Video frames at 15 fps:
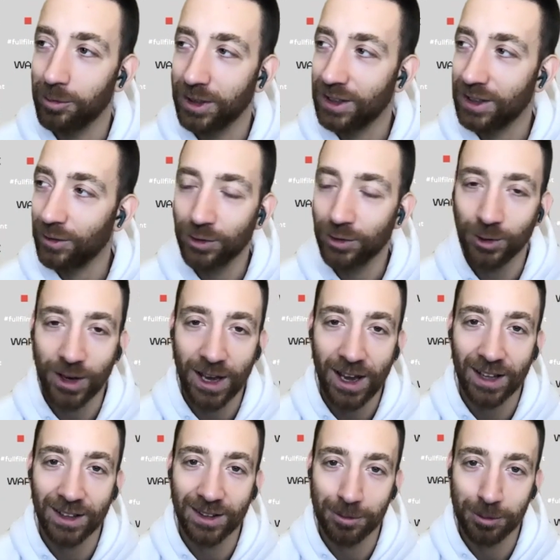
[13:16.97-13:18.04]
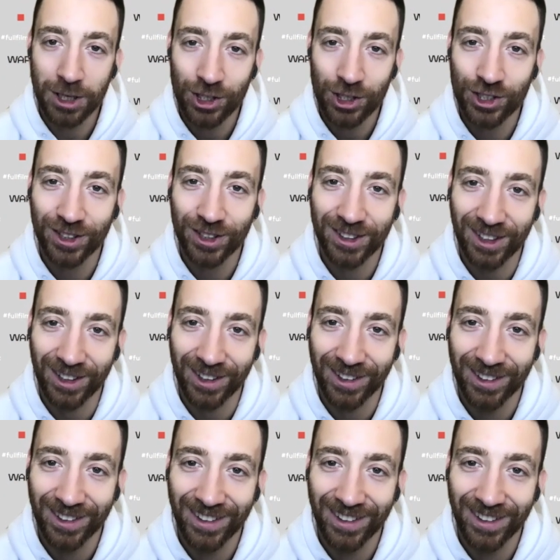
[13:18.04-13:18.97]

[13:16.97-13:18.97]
But if you add the mission there,